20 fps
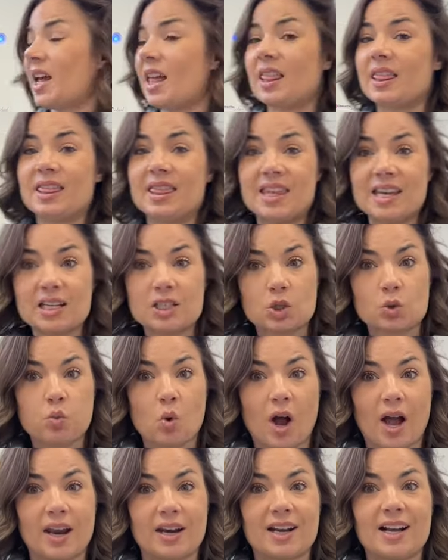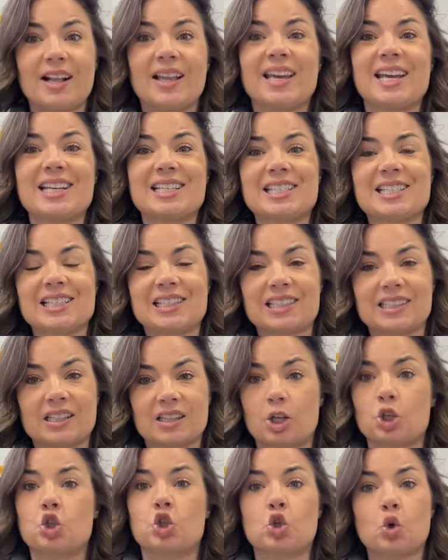This one is,
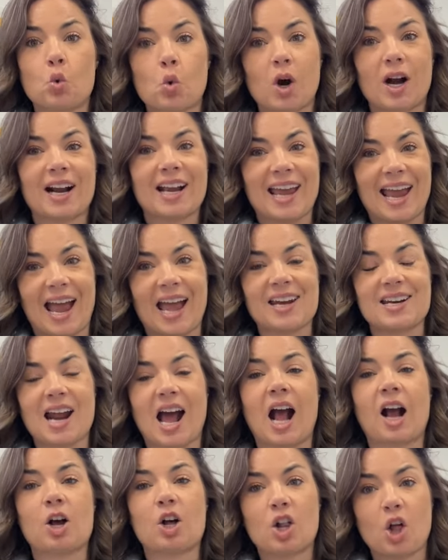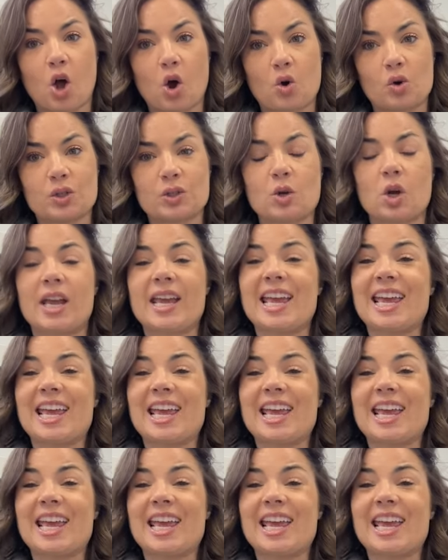the door cannot close